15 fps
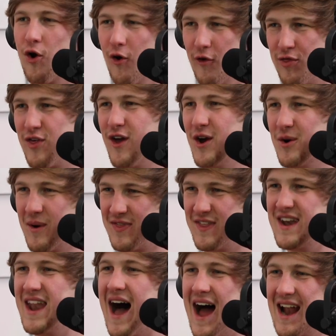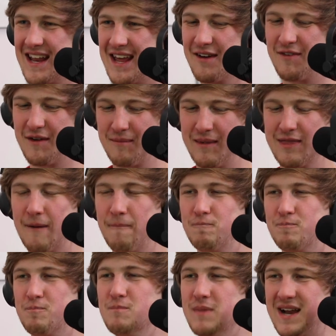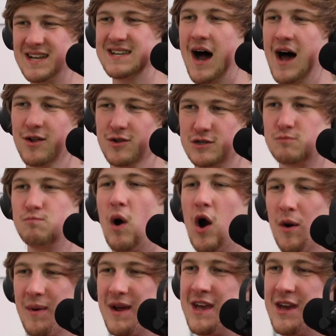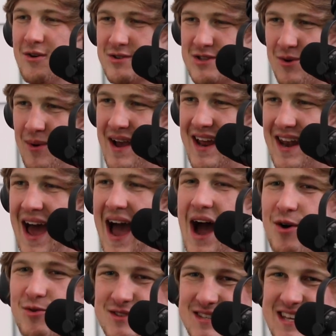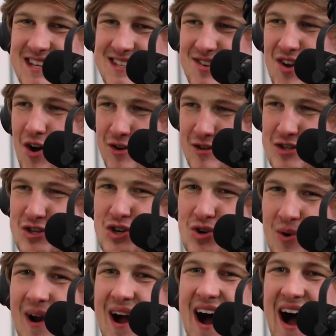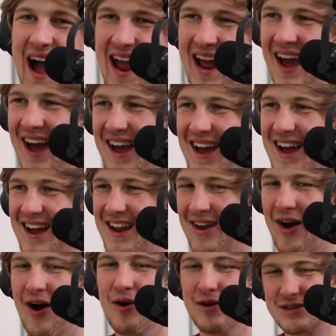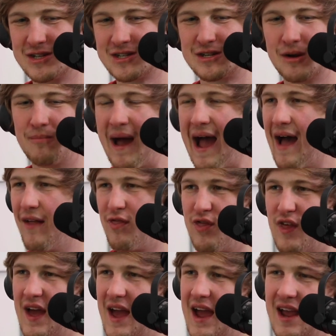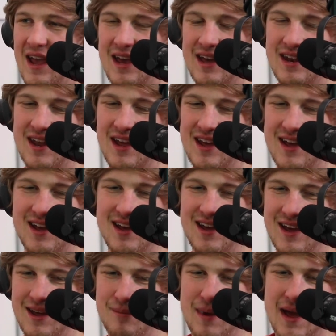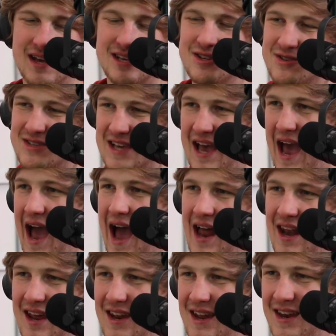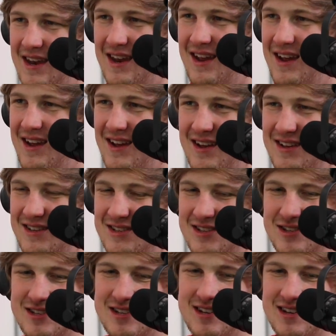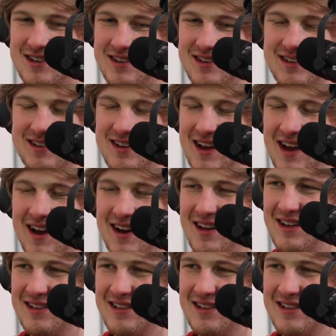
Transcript: earth with not giving me the McDonald's barbecue so I can house these nugs dry. No, it's just a bad thing. It makes you sad, and it's just Yeah,